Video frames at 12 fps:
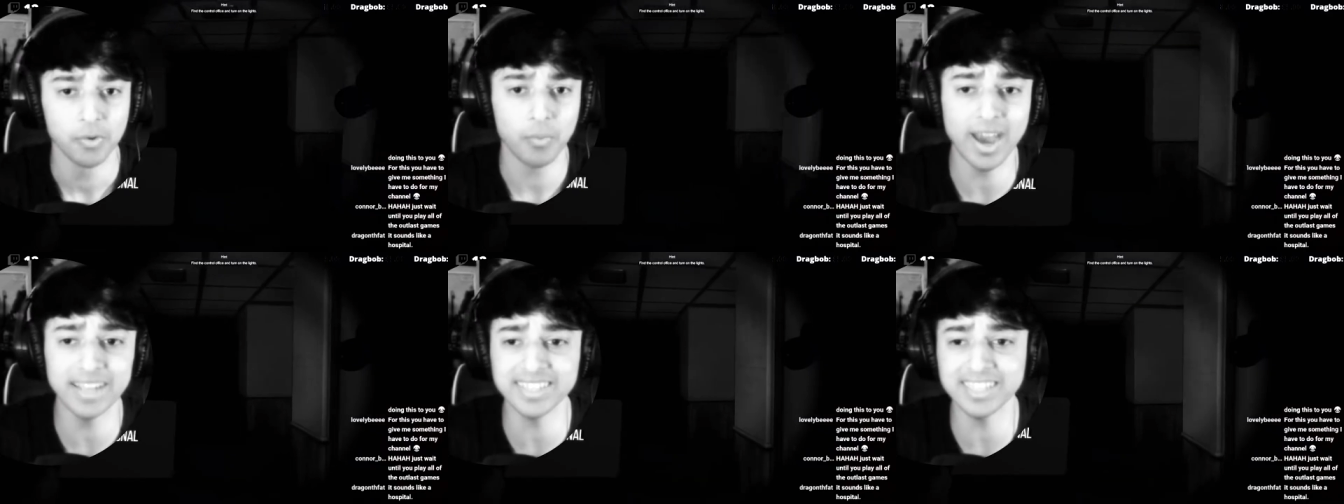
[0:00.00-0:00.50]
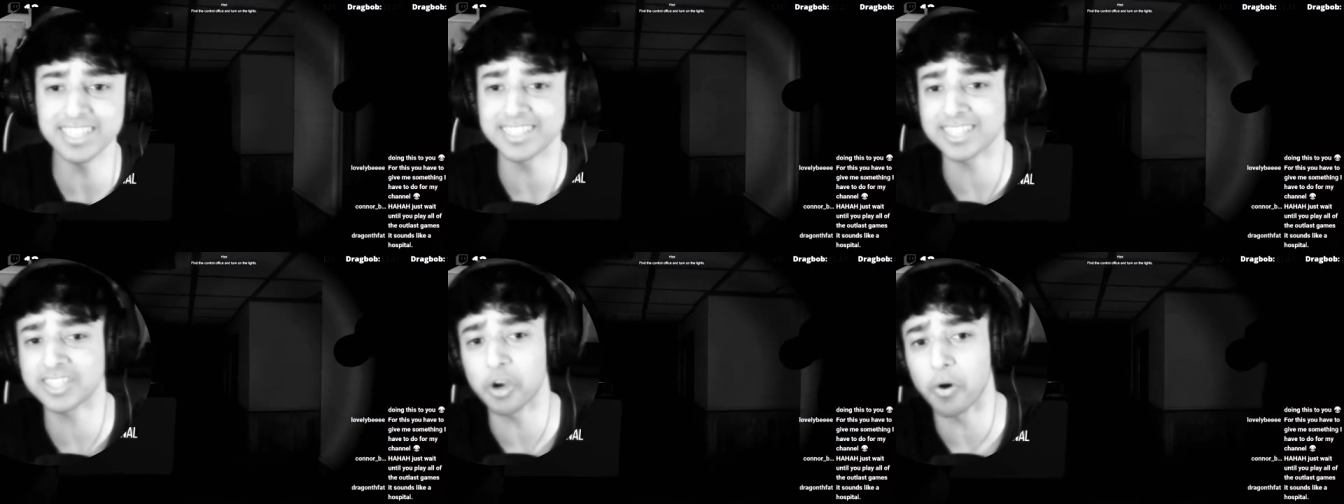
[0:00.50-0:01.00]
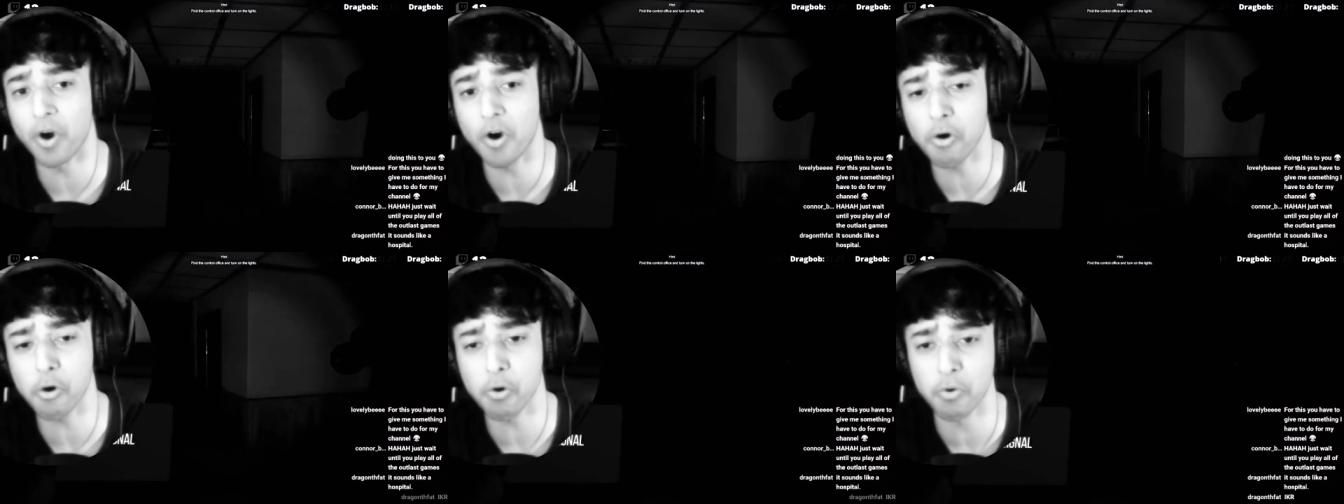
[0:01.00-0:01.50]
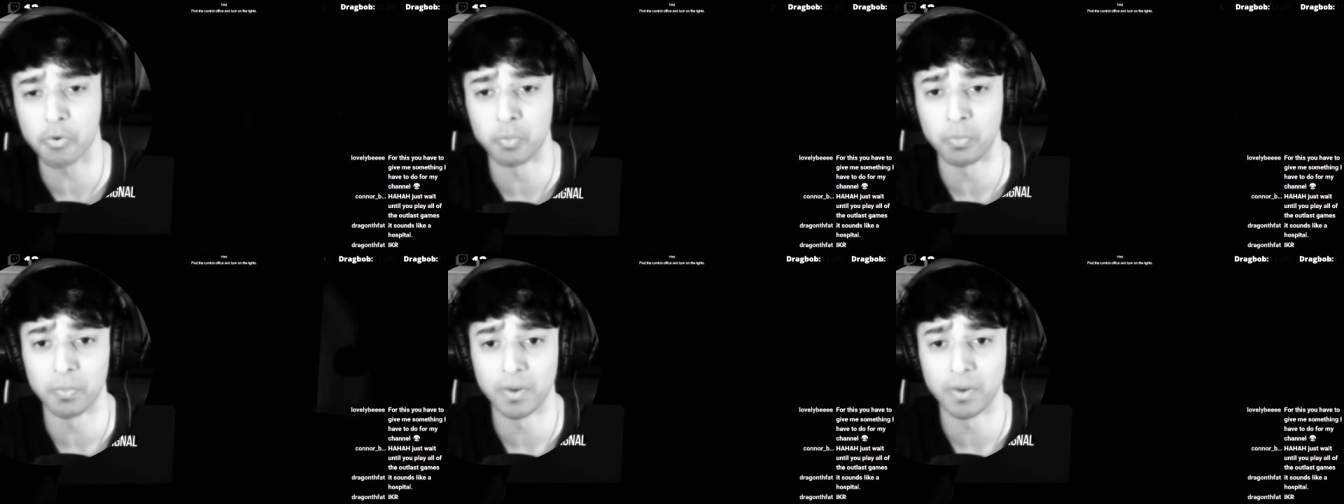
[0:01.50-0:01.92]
Why didn't you just go home?